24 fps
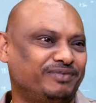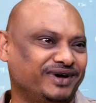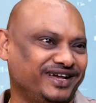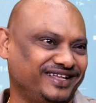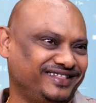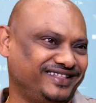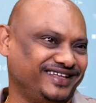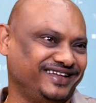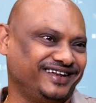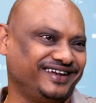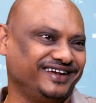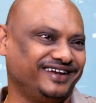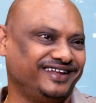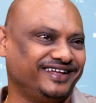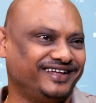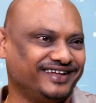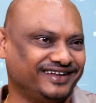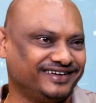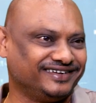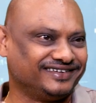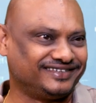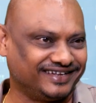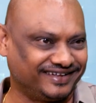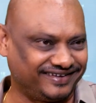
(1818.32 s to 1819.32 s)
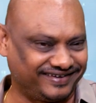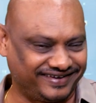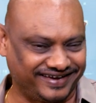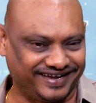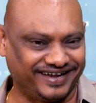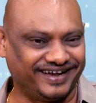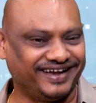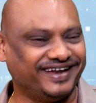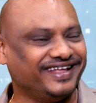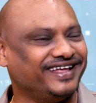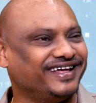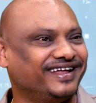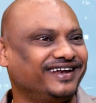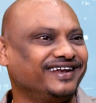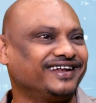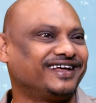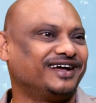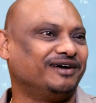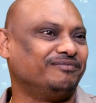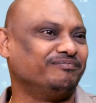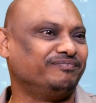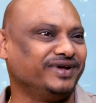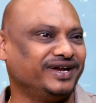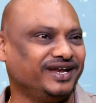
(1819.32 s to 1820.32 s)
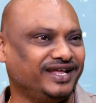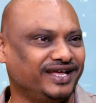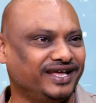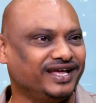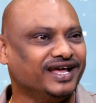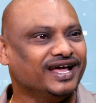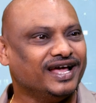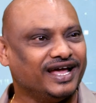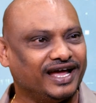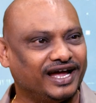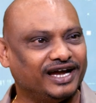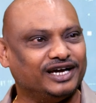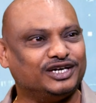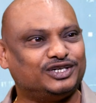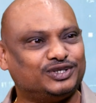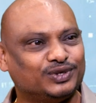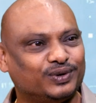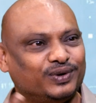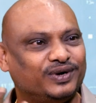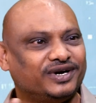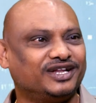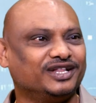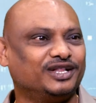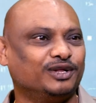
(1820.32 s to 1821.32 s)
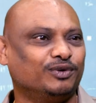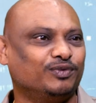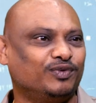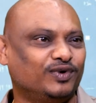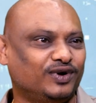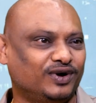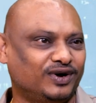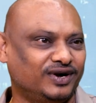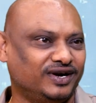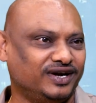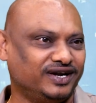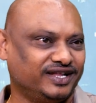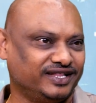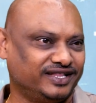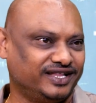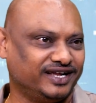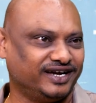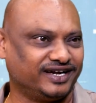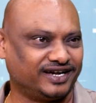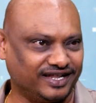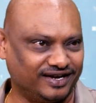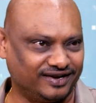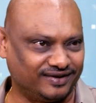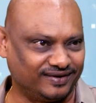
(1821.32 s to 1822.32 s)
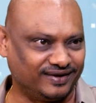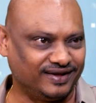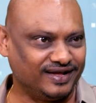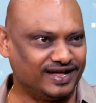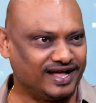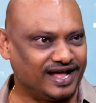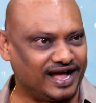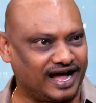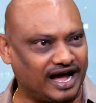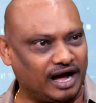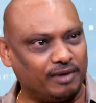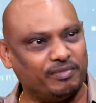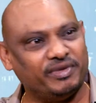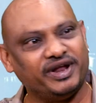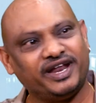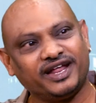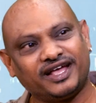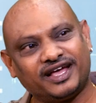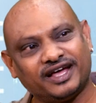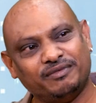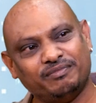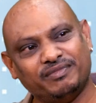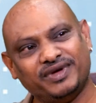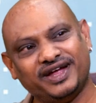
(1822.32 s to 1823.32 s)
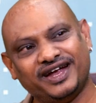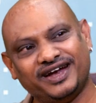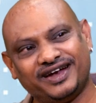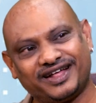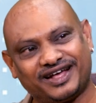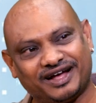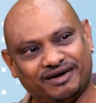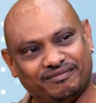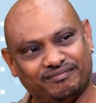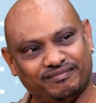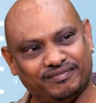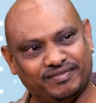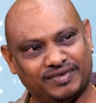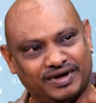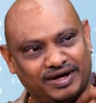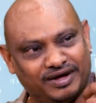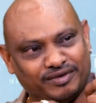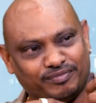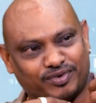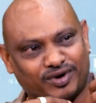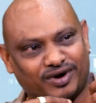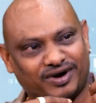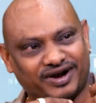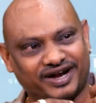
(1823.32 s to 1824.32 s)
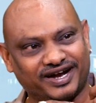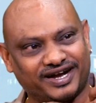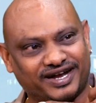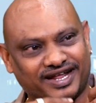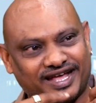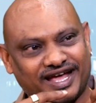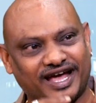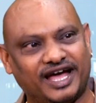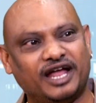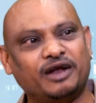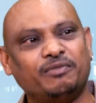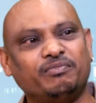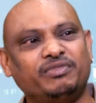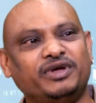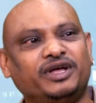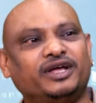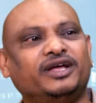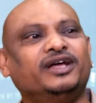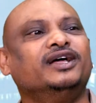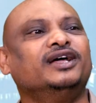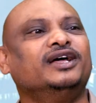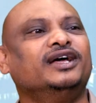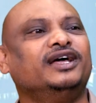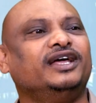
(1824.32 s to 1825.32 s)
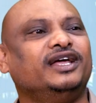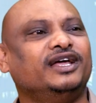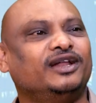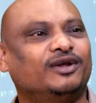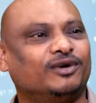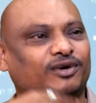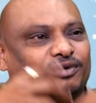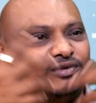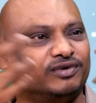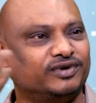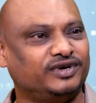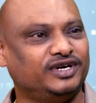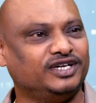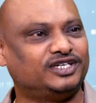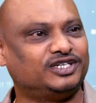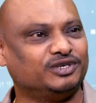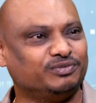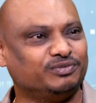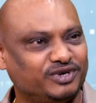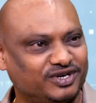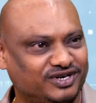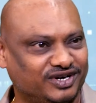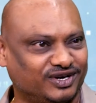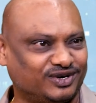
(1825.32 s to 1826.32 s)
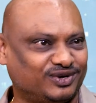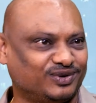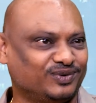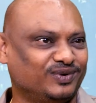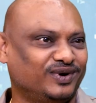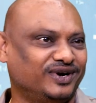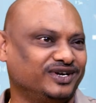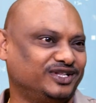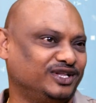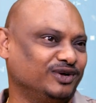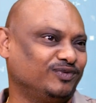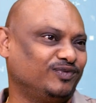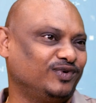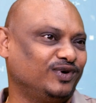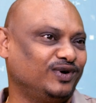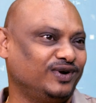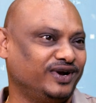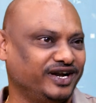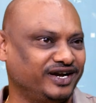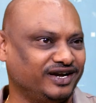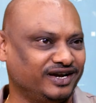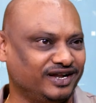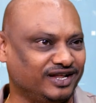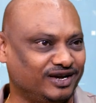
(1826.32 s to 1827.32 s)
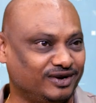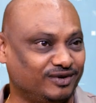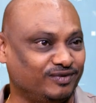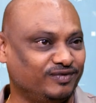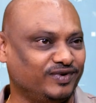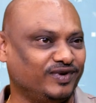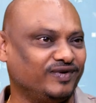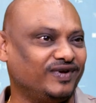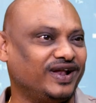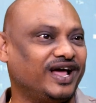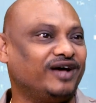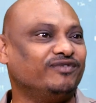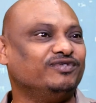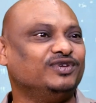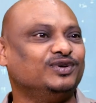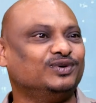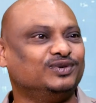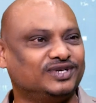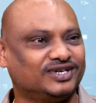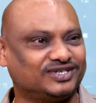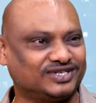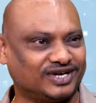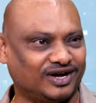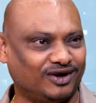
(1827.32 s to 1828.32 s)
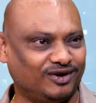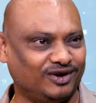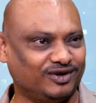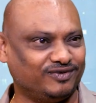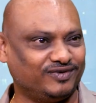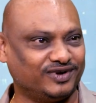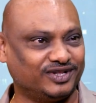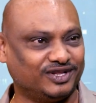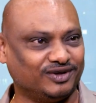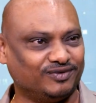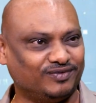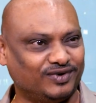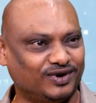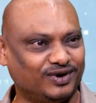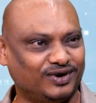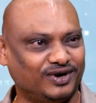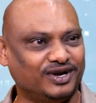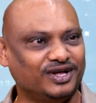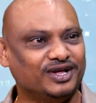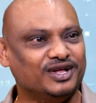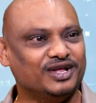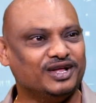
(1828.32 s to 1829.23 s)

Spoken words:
by the Indians or Indian company and show it to the world that American made product can be distributed toward the world, and we will have users all over the world